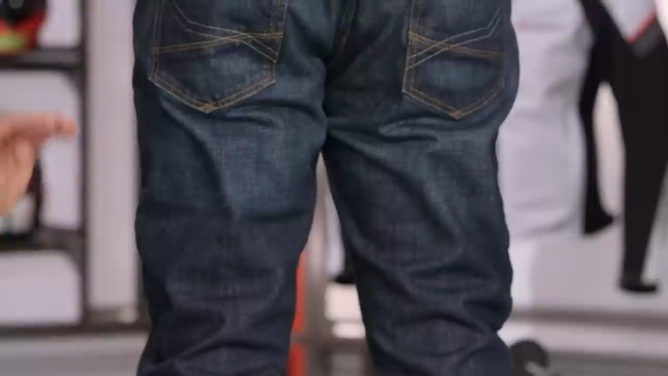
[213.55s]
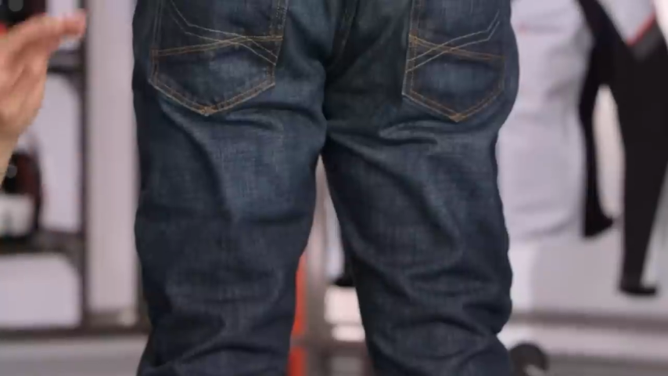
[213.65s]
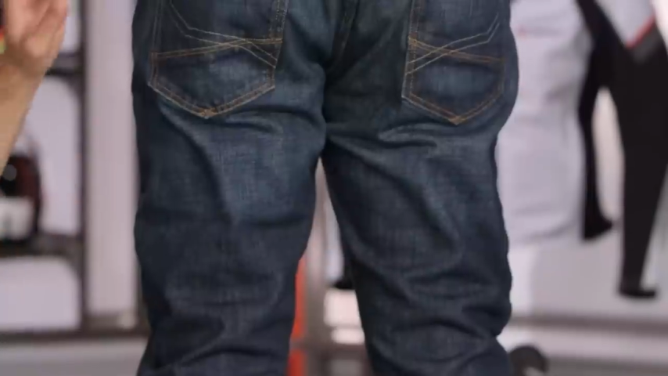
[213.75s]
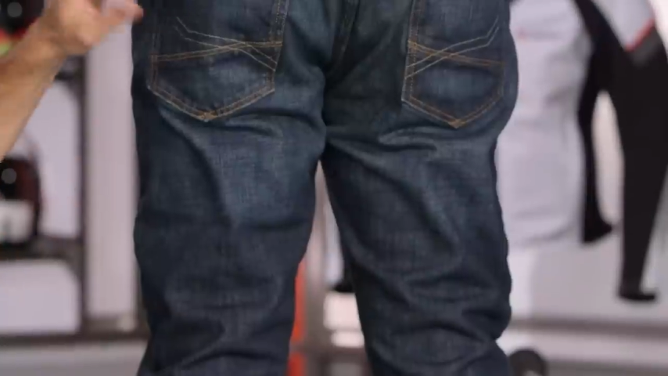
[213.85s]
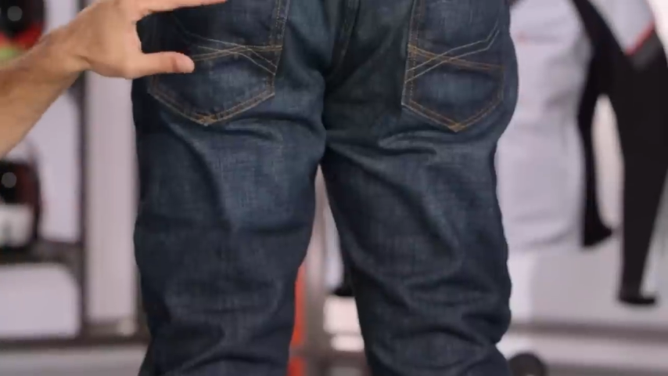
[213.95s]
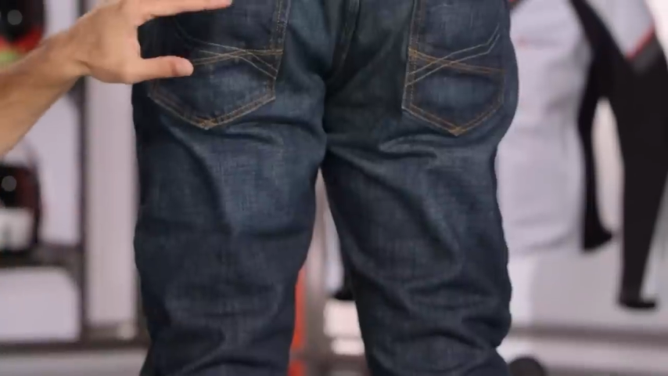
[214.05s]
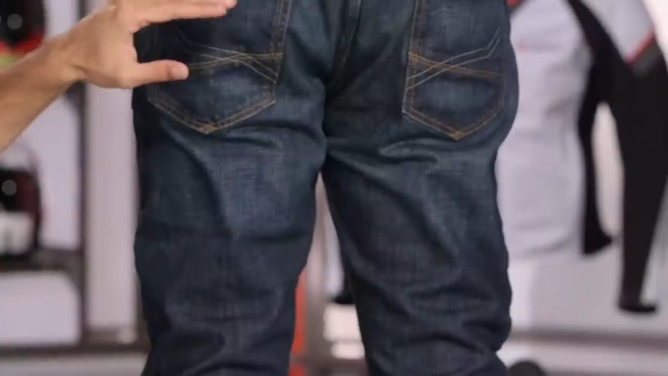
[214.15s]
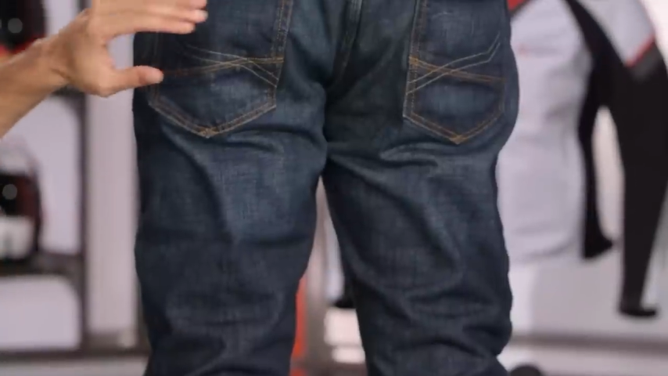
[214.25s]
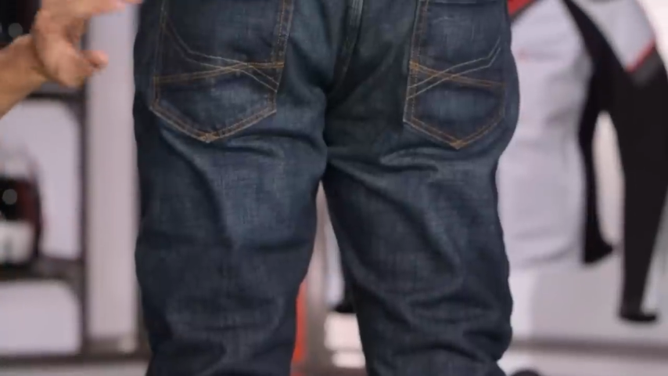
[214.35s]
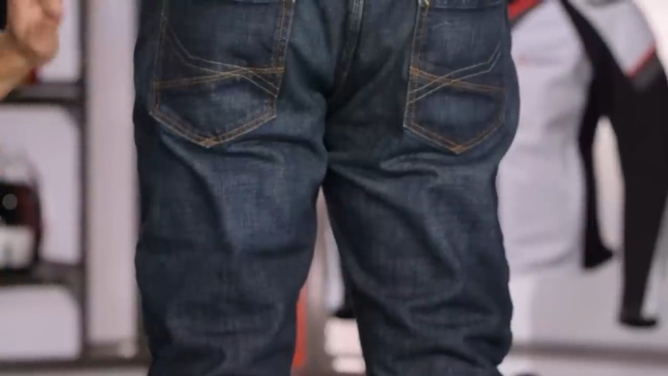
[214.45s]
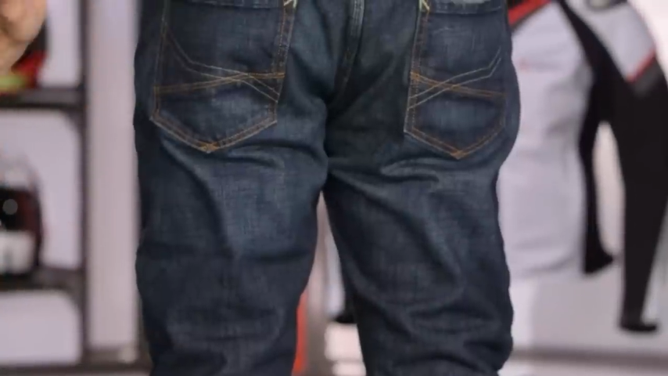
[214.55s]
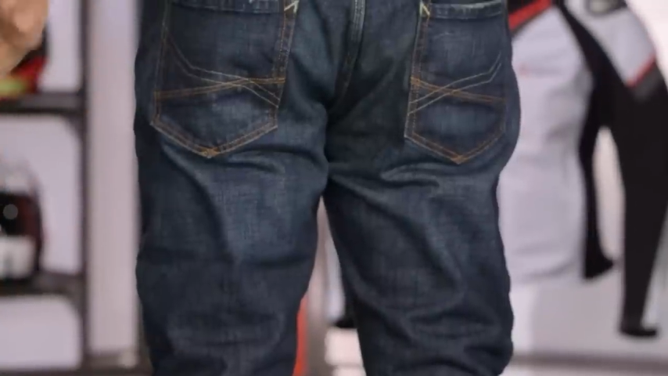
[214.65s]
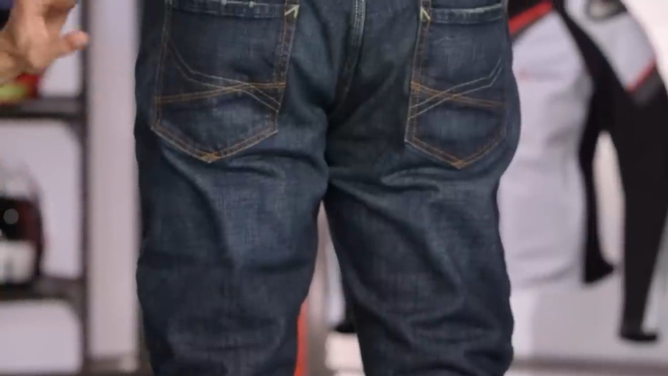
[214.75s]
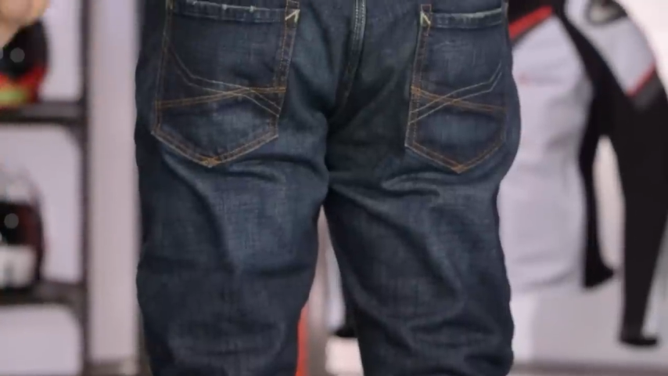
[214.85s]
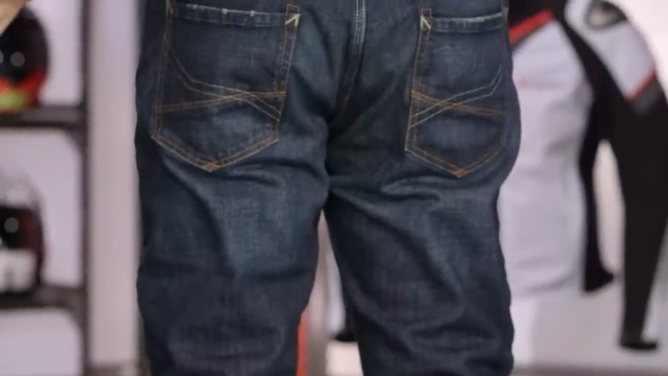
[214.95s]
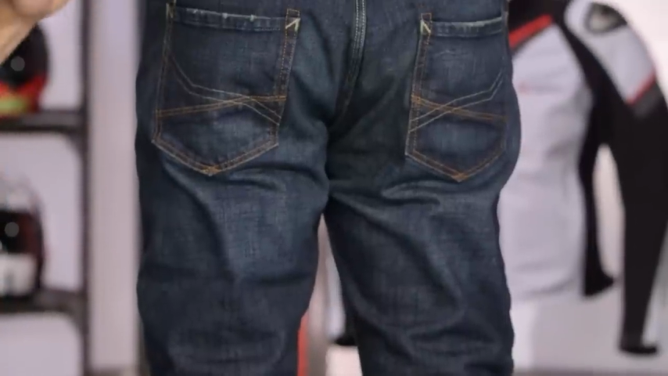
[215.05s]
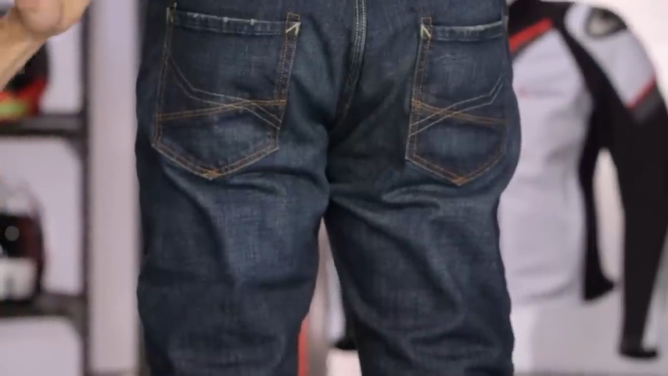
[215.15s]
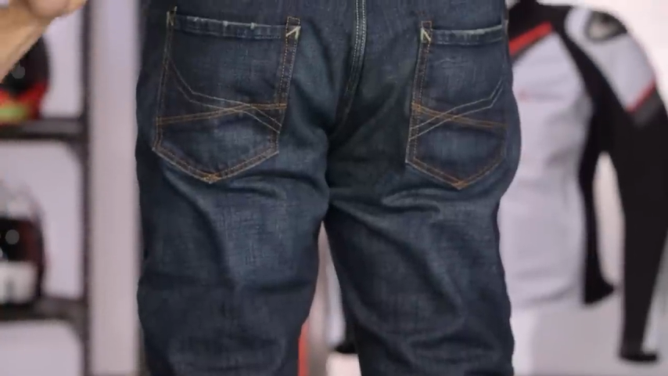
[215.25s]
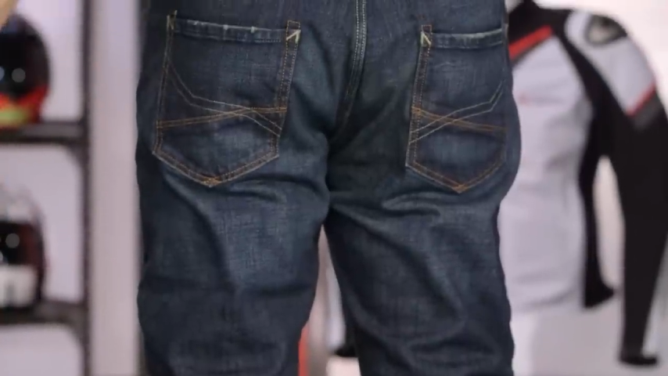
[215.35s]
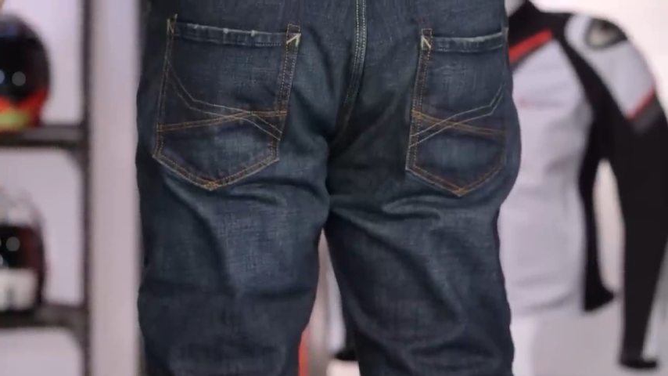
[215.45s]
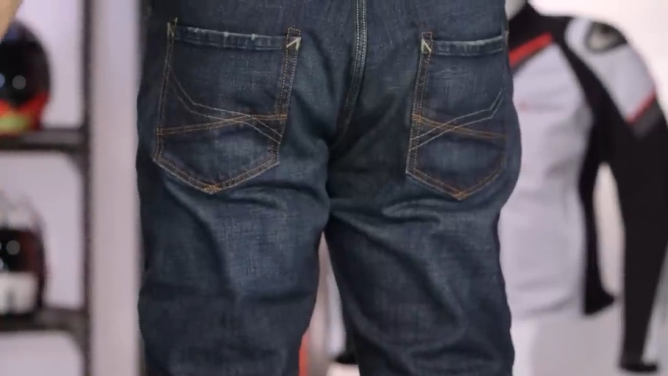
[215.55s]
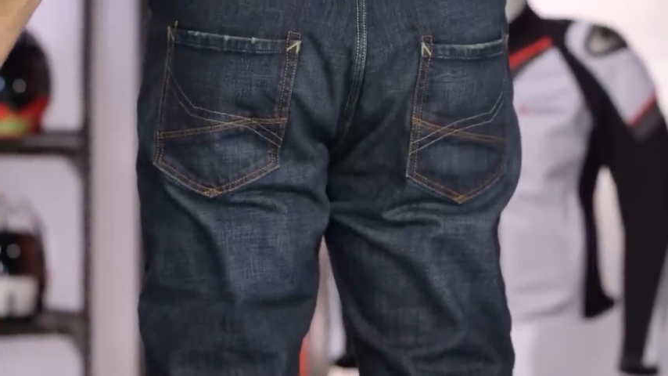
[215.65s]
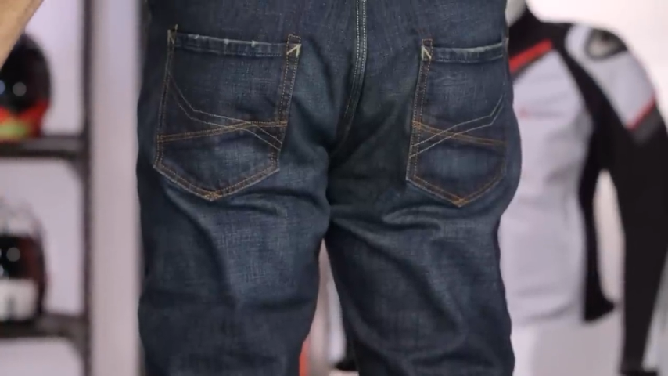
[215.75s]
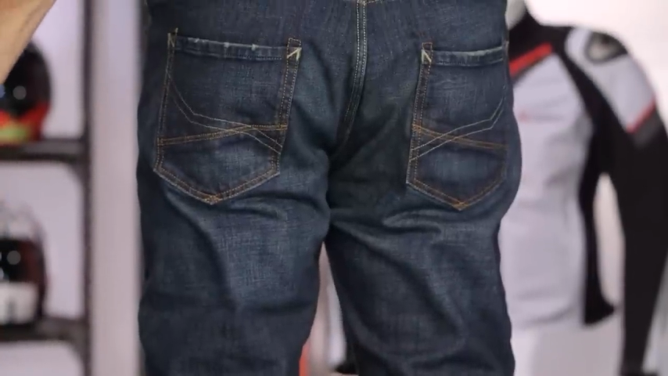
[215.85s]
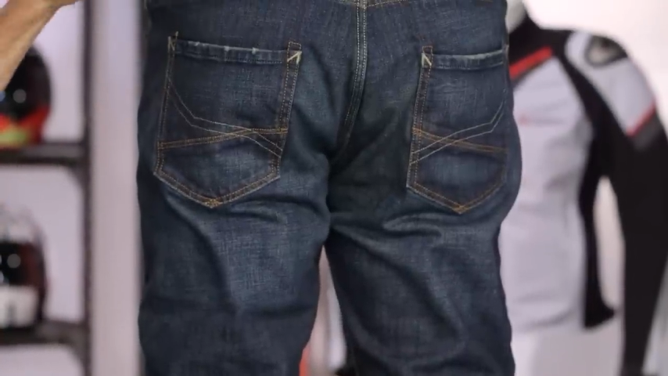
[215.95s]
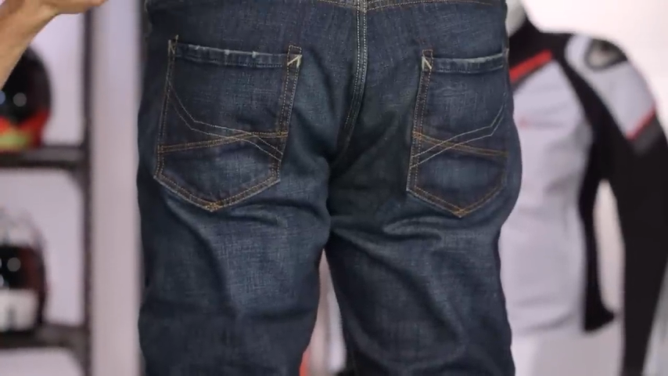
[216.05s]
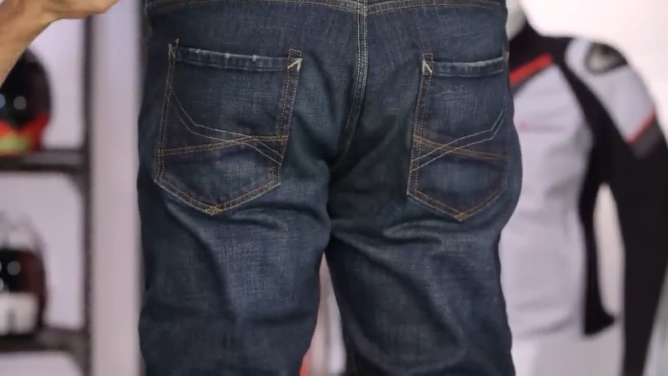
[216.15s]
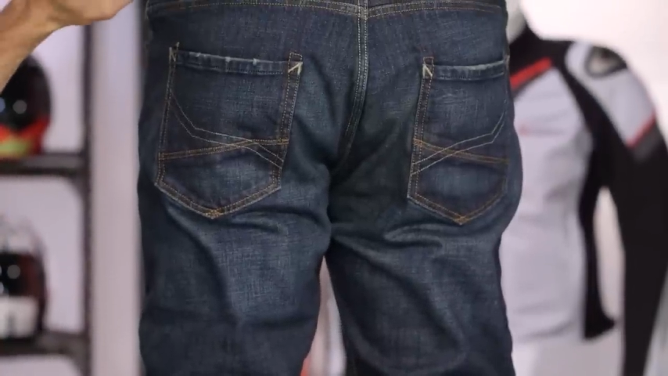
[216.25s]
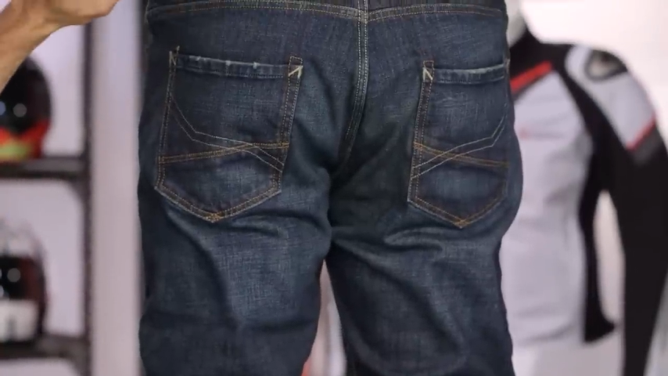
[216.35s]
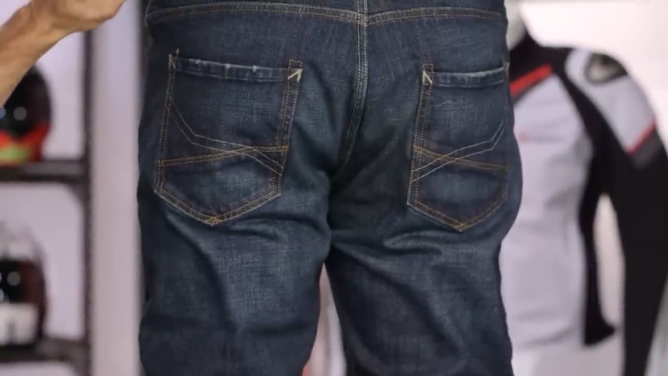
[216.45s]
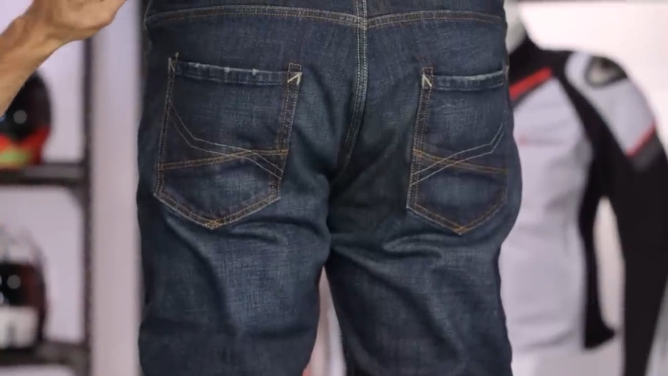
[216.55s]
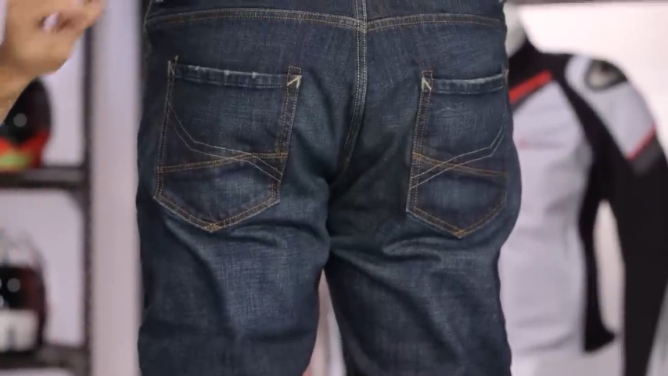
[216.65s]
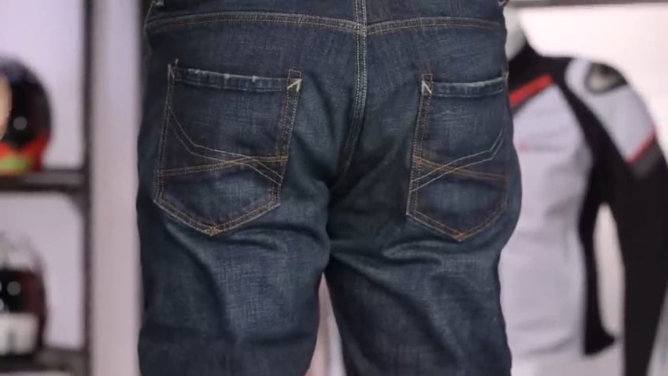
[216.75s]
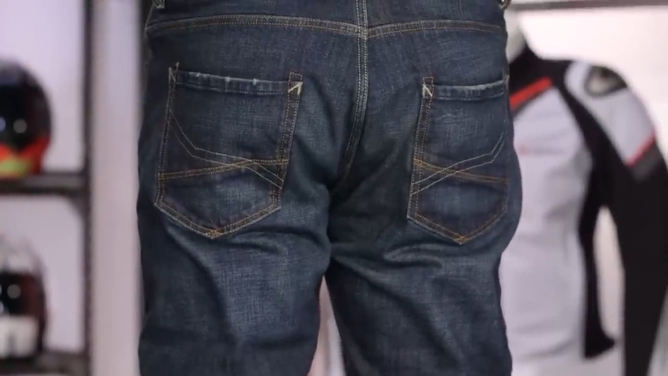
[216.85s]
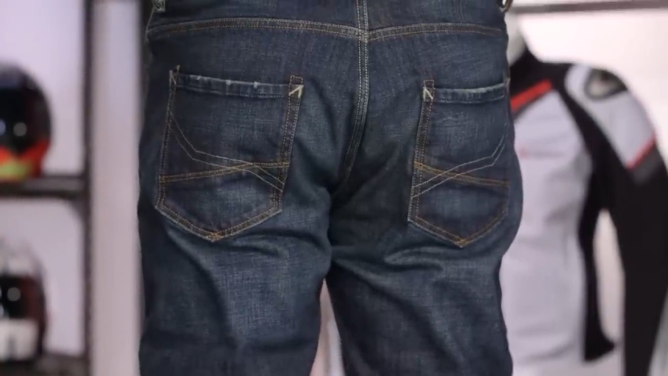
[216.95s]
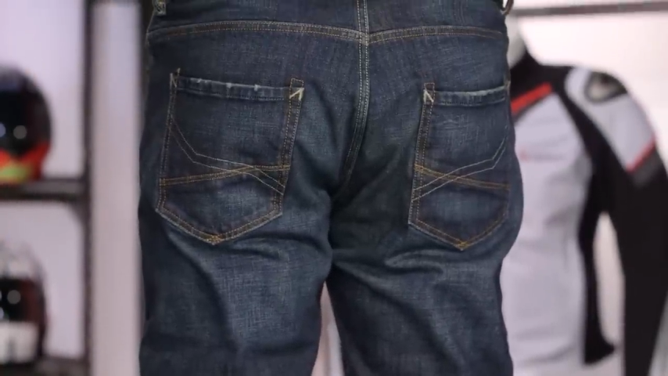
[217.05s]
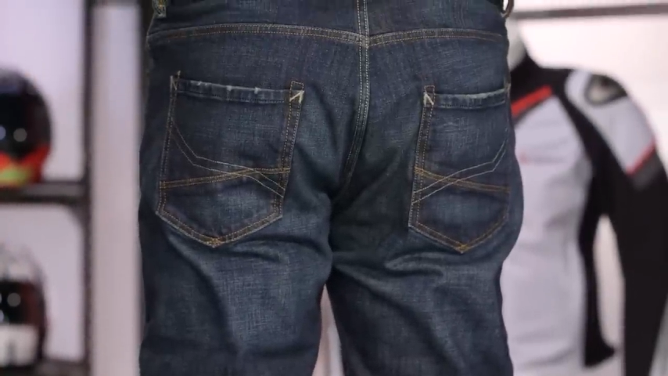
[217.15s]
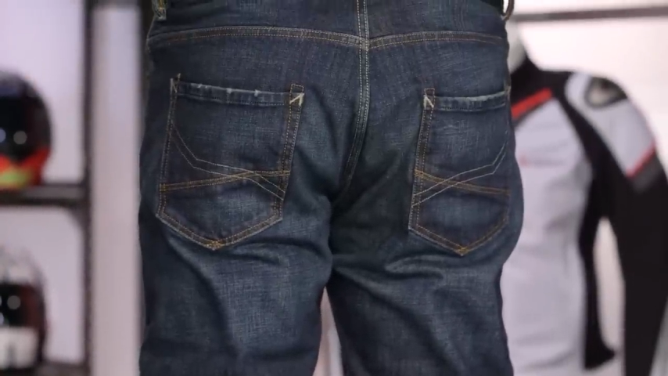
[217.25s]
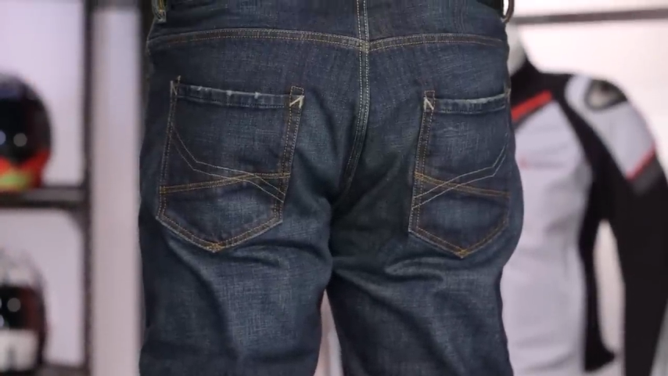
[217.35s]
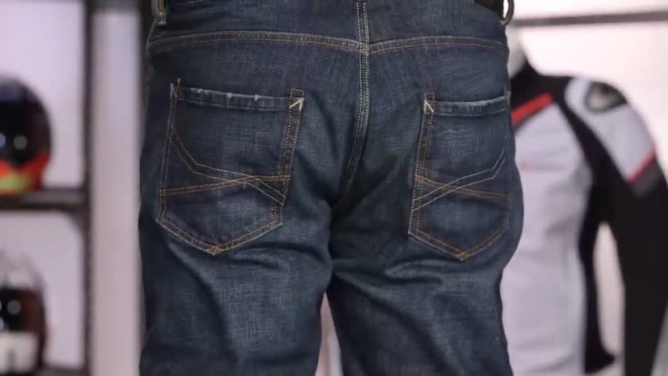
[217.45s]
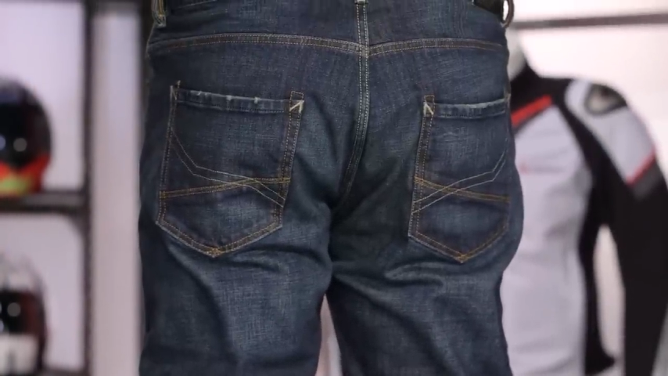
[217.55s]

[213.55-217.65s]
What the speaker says: Nobody's mouth can be seen.